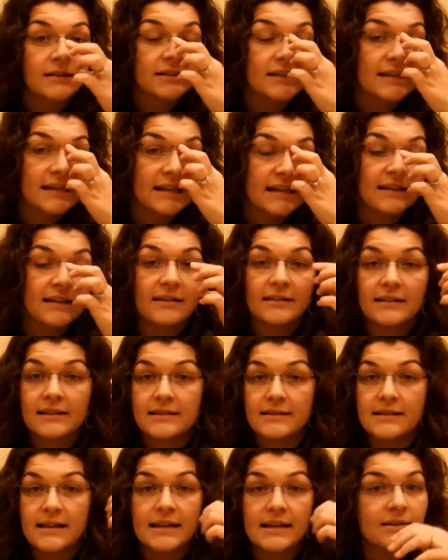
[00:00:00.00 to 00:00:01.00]
to knit
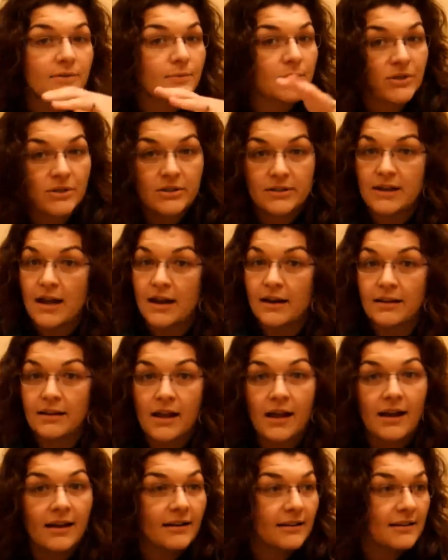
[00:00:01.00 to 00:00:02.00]
these days, which is not a
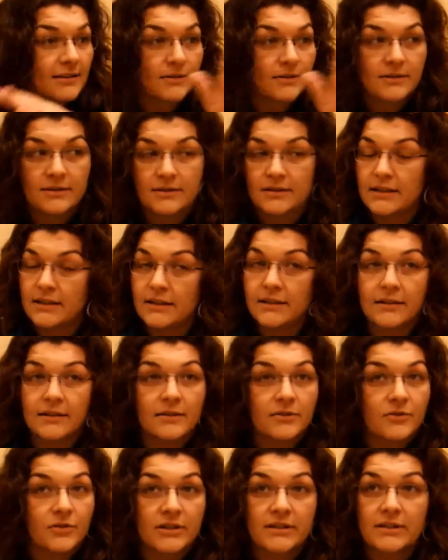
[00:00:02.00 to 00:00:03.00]
lot because still
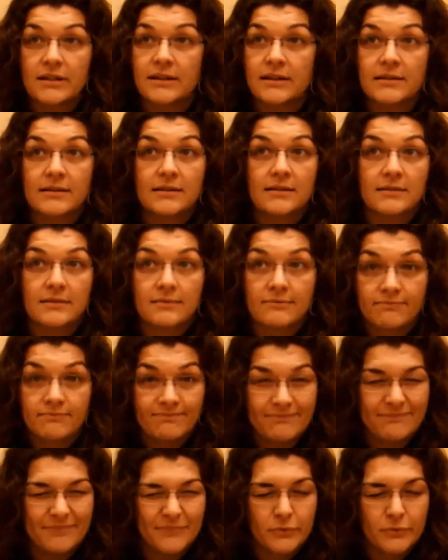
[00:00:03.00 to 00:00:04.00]
Tristan is
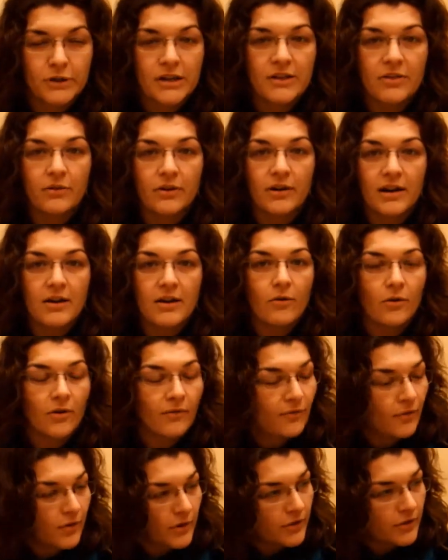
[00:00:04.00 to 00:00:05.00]
3:30 or
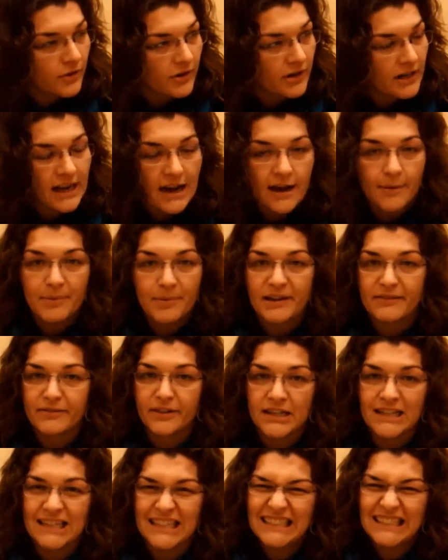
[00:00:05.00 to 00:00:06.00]
4:30 up
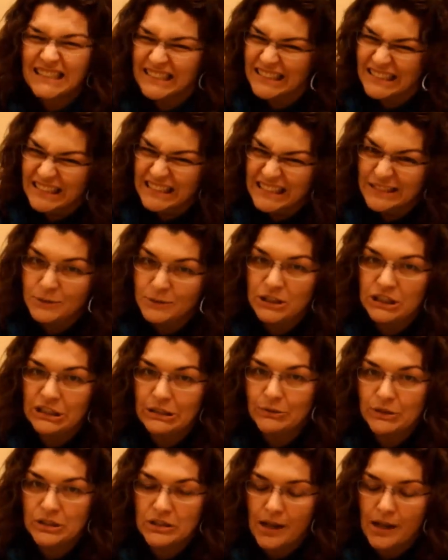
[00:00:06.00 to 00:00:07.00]
every night. I wish
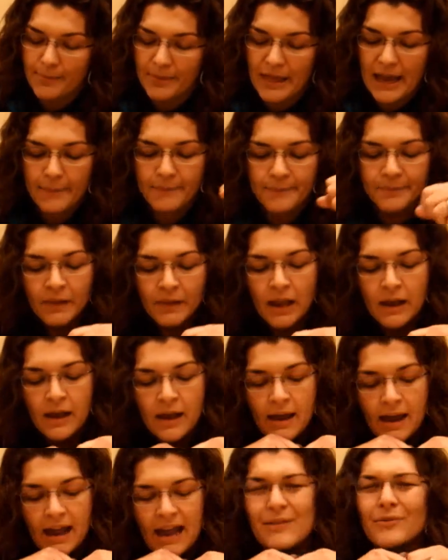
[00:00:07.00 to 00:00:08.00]
he would stop that.
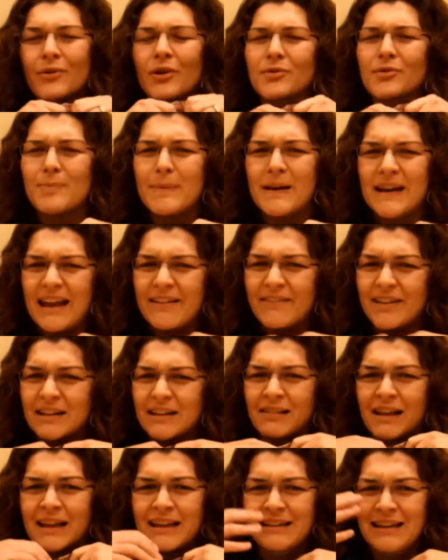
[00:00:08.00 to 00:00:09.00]
And Rose's been having
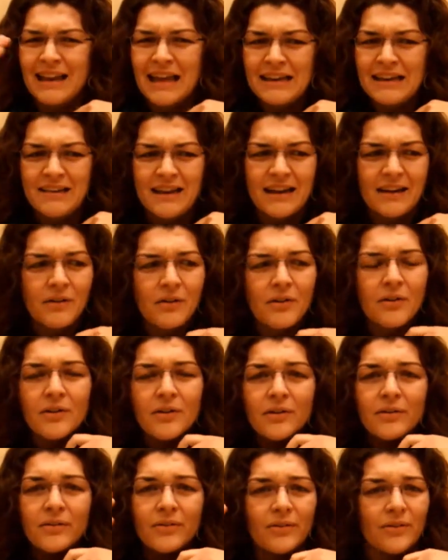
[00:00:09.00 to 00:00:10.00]
like night
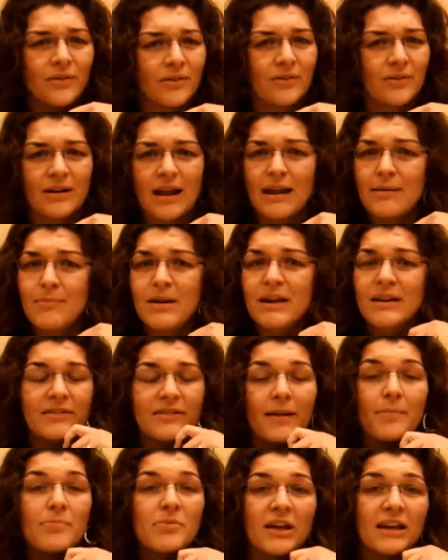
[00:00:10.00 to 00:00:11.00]
terrors or nightmares,
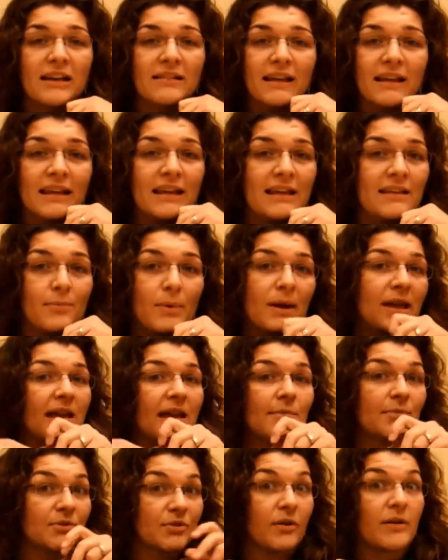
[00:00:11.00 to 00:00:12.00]
something, like he's
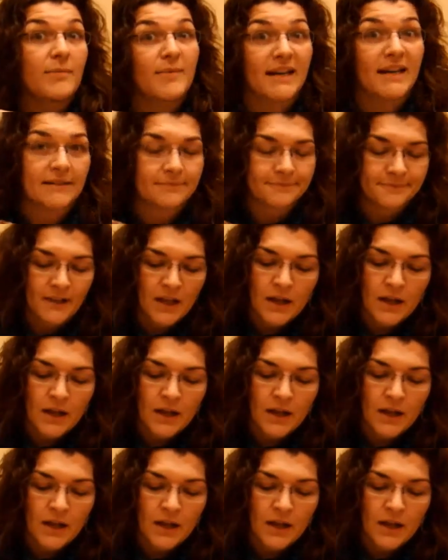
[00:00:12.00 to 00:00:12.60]
waking up screaming.